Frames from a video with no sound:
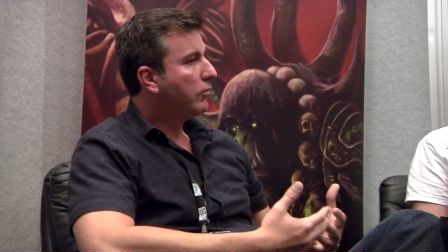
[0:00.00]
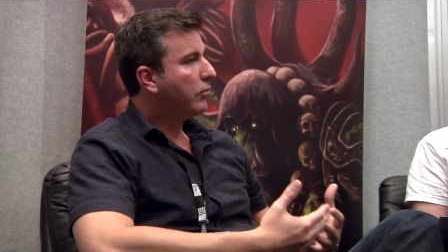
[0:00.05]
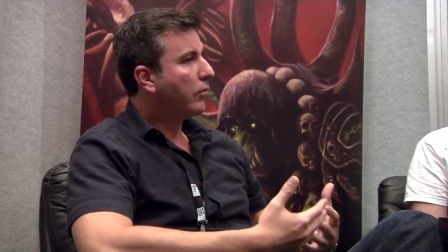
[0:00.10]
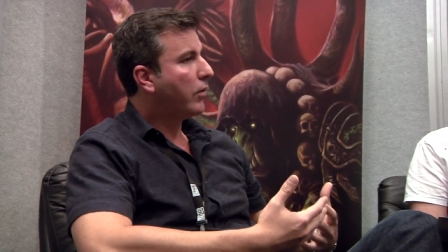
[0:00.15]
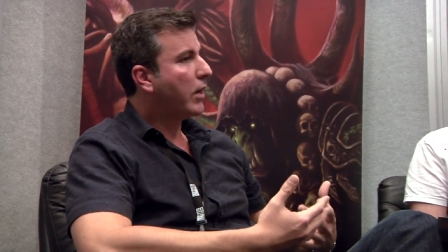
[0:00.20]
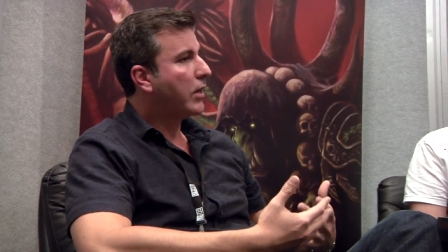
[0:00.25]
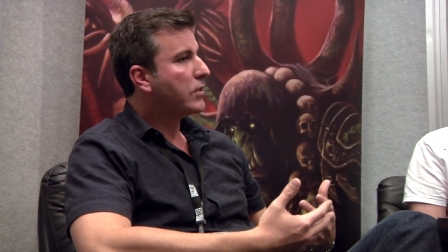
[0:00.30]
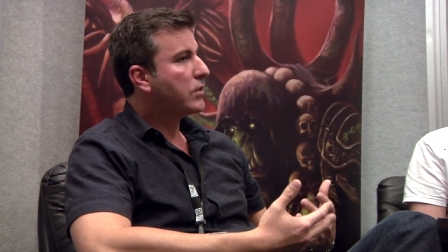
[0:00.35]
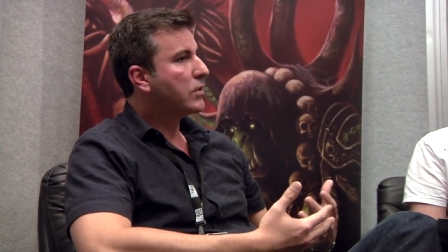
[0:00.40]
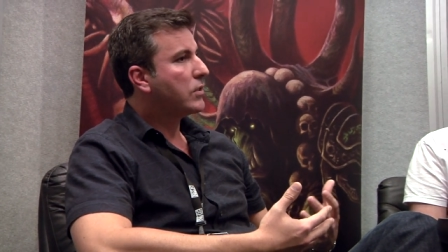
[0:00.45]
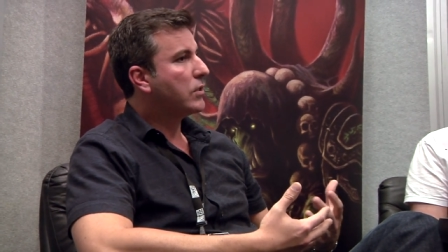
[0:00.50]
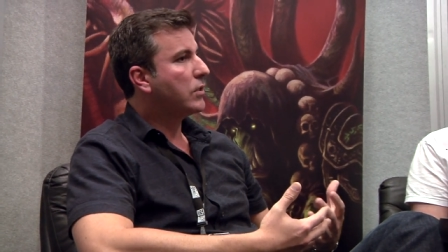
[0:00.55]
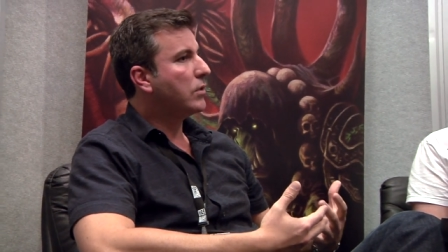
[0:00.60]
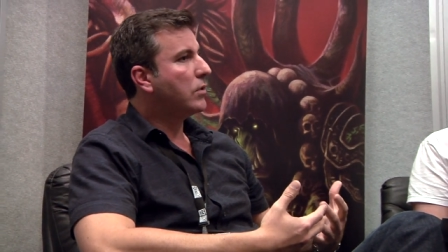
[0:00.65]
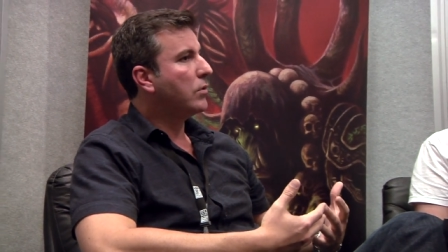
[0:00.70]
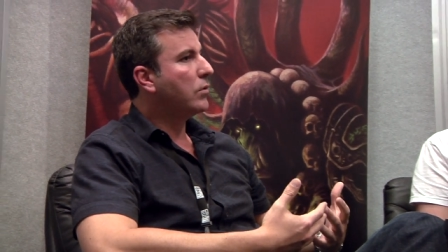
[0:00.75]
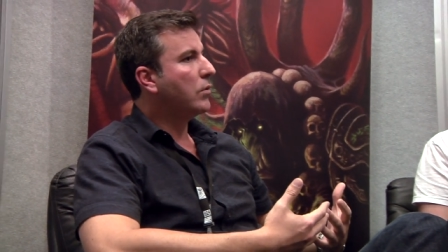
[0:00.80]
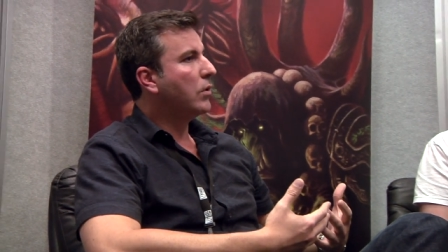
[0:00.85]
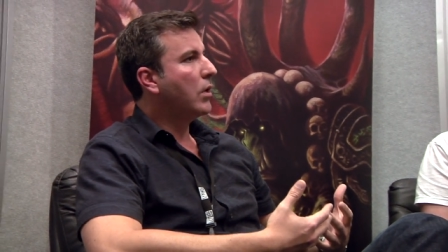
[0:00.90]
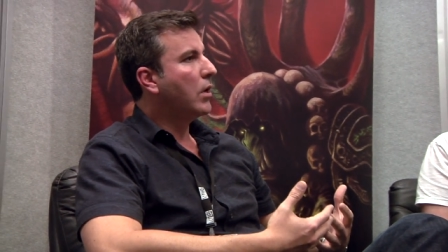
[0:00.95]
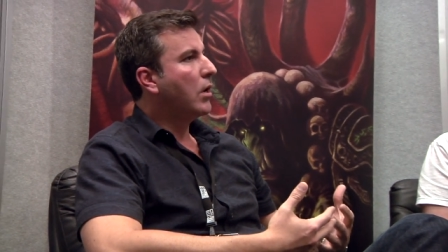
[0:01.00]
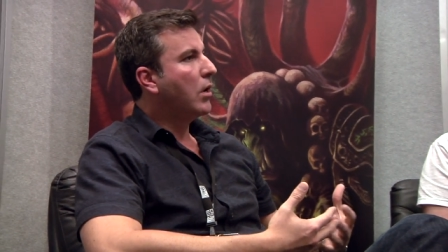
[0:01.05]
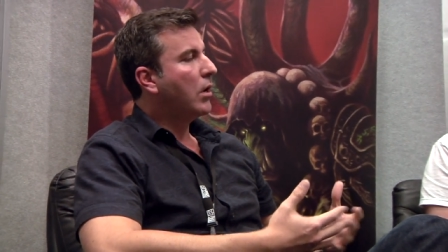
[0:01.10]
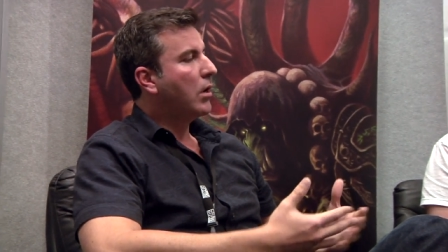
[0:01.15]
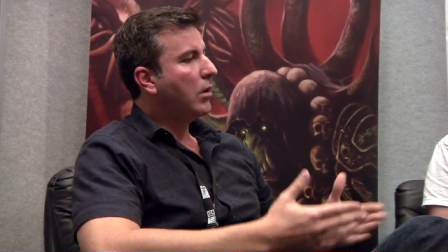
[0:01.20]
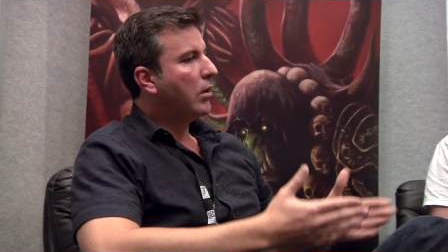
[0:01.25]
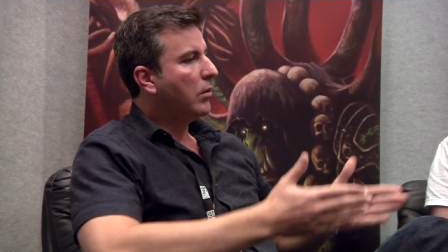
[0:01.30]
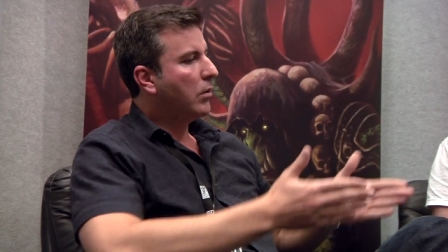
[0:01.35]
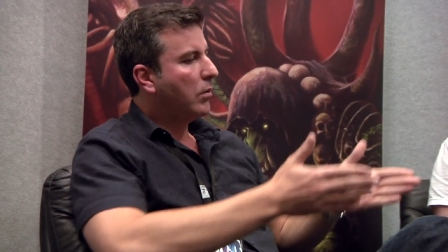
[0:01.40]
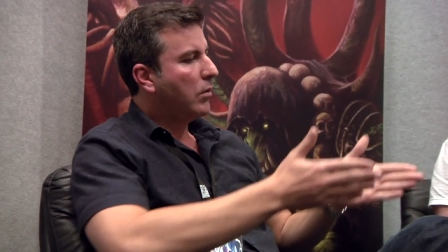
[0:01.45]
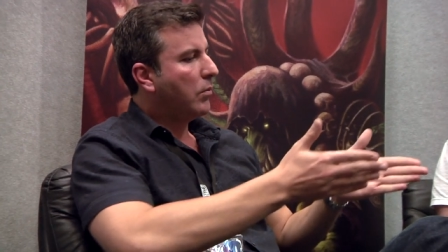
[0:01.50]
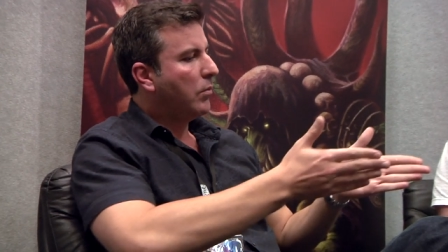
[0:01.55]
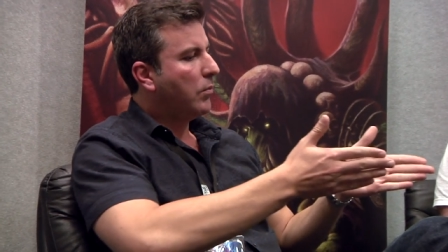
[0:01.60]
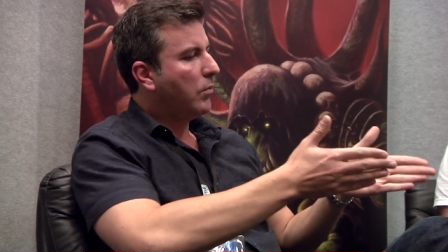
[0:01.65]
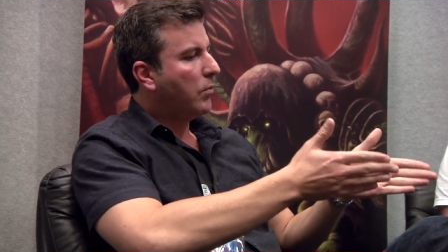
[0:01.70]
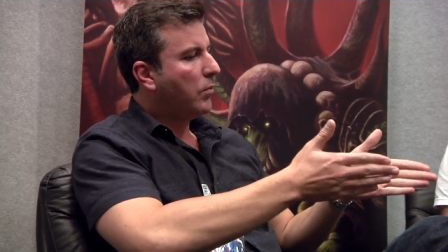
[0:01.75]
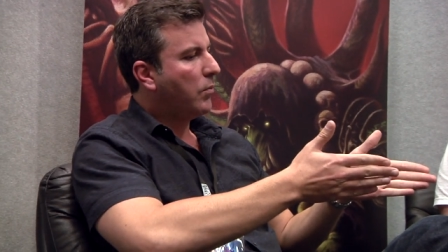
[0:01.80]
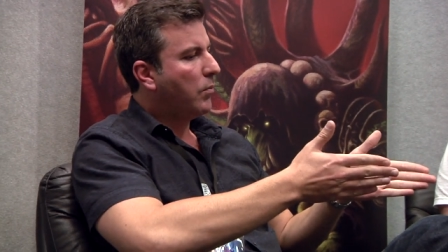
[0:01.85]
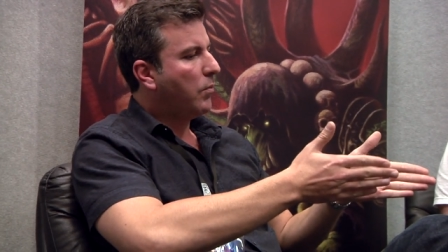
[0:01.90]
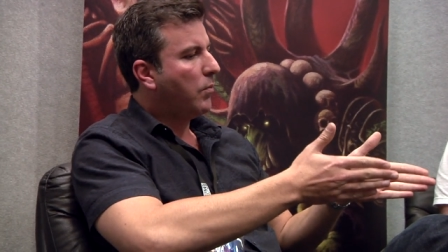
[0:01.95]
For us to
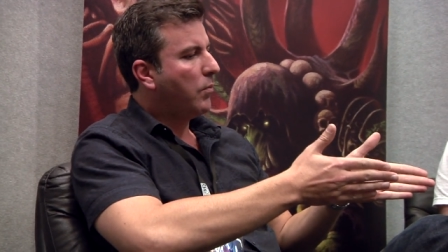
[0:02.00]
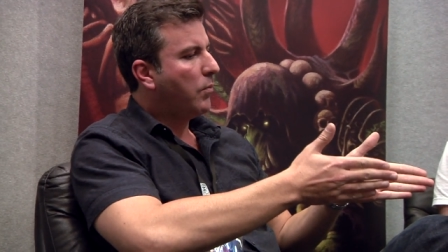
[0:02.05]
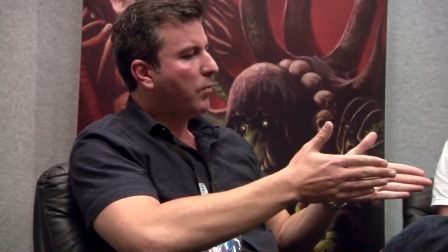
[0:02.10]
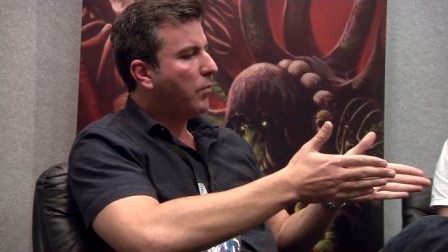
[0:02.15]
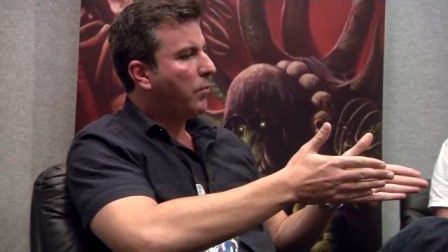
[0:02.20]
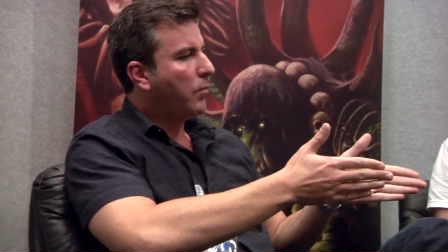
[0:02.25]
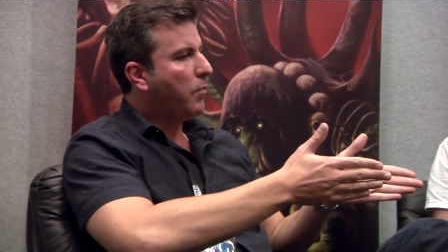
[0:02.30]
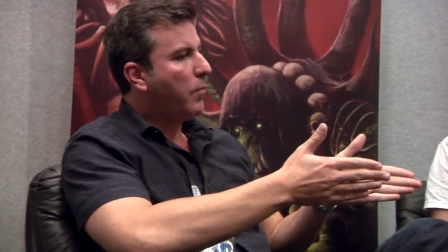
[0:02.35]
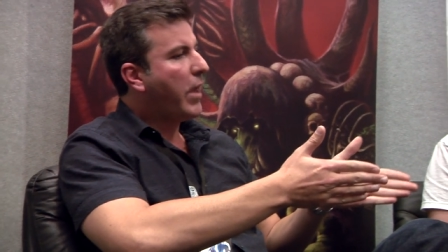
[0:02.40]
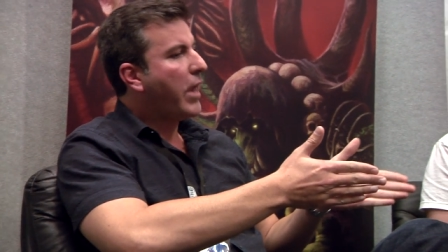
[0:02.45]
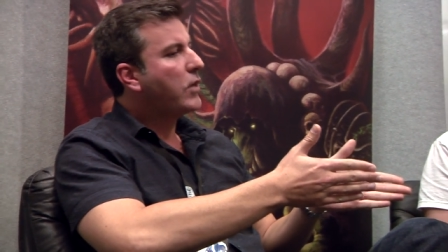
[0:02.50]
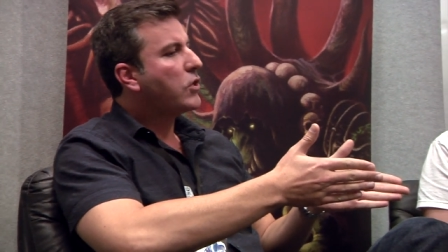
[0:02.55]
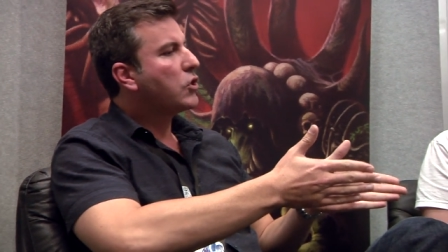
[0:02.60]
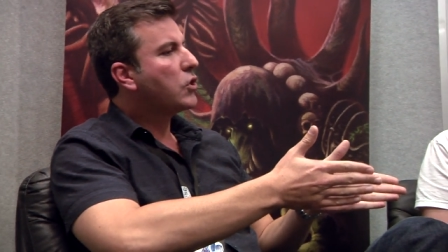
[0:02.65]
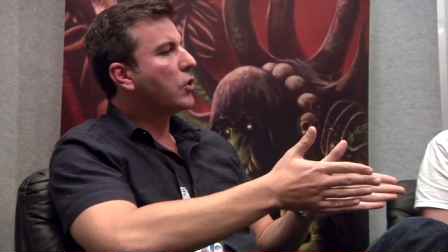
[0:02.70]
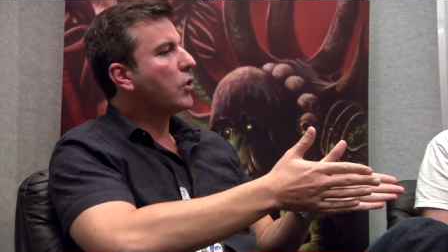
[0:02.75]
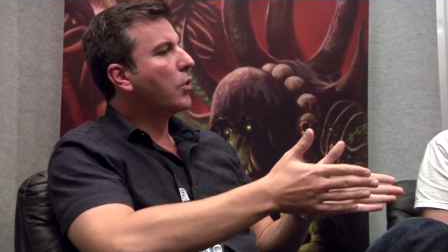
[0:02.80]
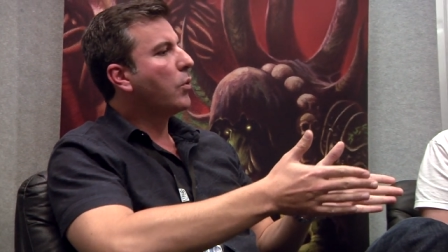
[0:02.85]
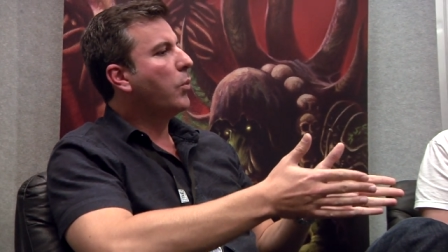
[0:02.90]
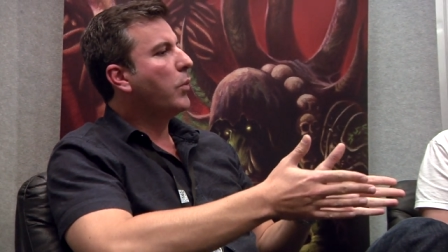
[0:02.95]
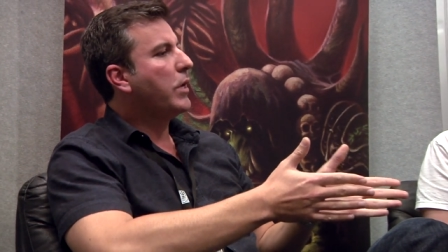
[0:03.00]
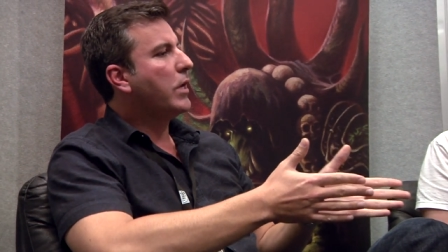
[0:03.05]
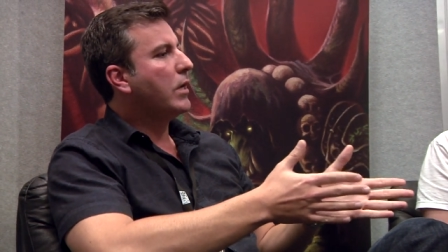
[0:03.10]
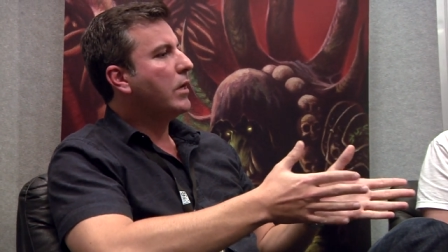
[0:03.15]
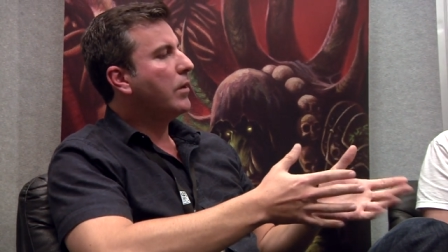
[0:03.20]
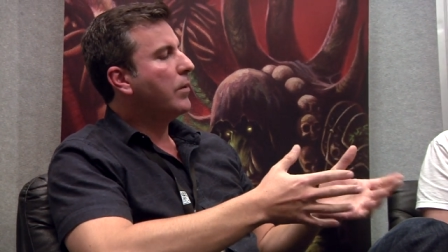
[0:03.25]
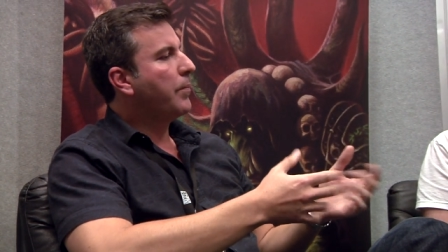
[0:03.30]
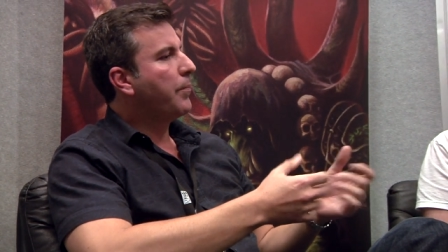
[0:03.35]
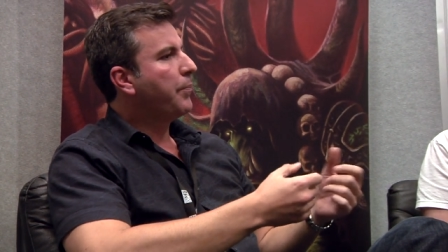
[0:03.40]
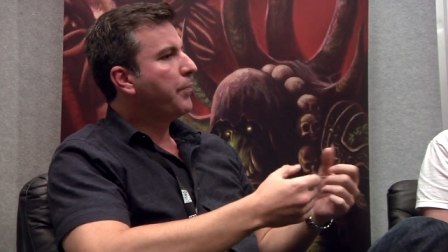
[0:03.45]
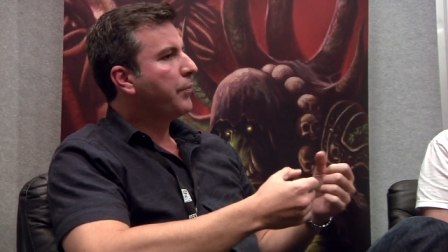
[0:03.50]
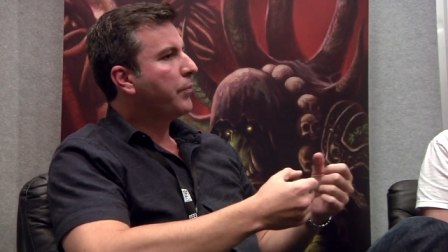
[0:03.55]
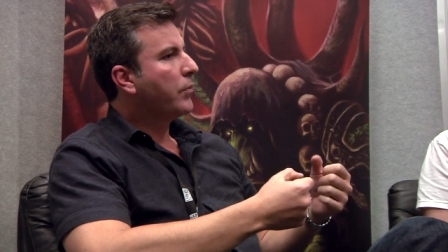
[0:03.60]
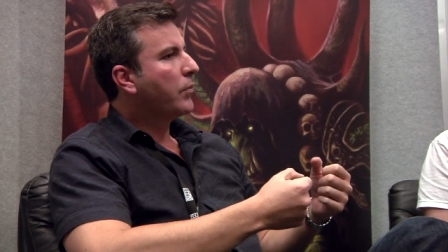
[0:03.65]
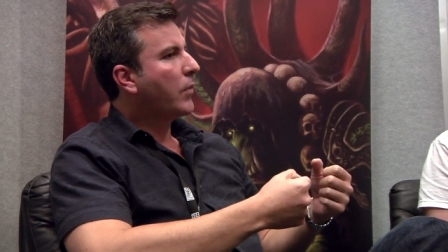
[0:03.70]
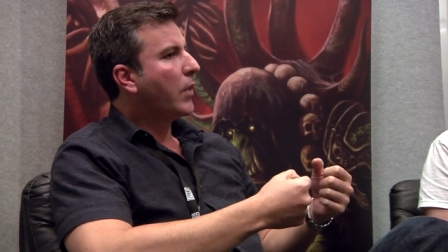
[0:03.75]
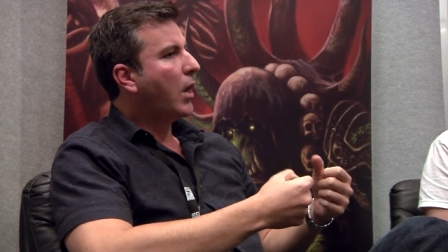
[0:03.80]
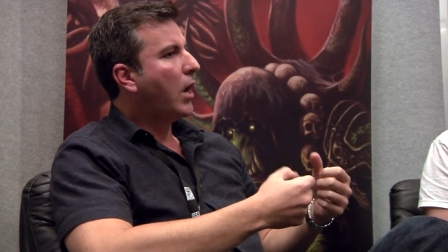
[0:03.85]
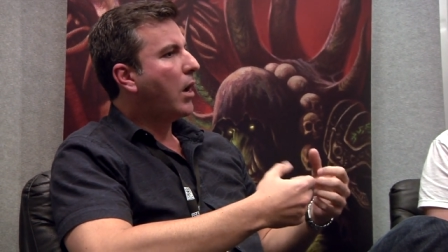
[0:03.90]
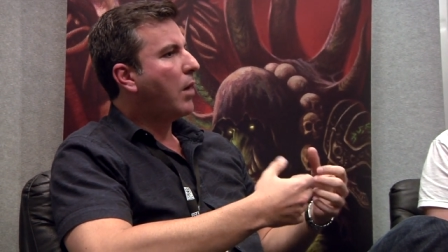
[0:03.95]
make sure we
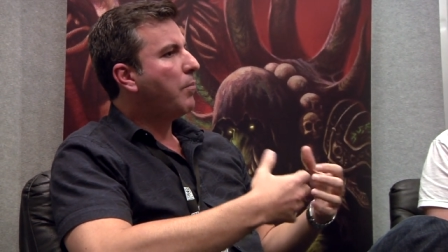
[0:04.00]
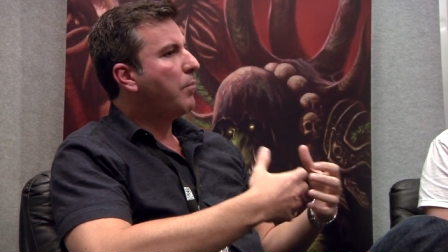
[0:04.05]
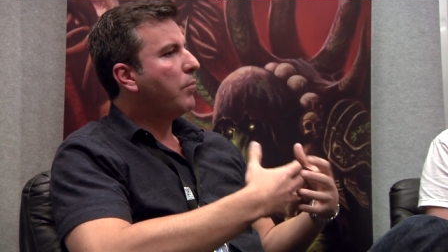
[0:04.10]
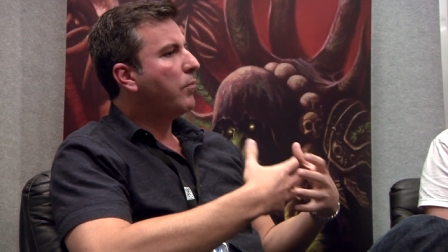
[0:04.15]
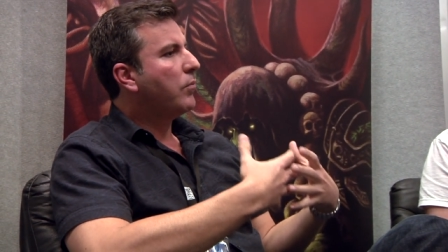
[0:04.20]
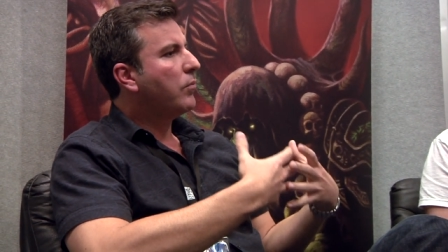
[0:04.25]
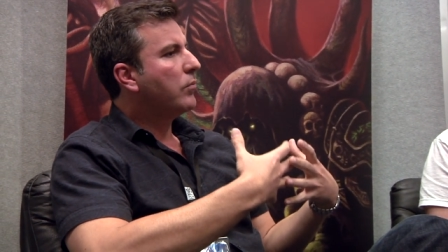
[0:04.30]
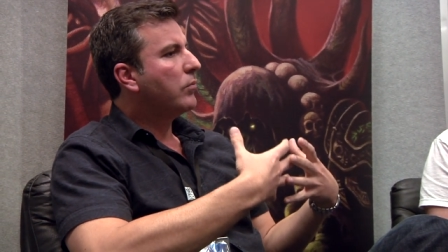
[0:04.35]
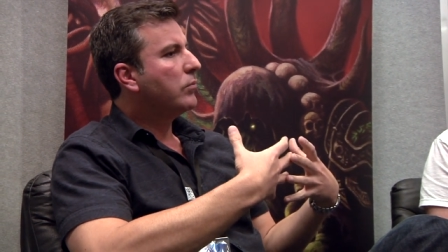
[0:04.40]
um,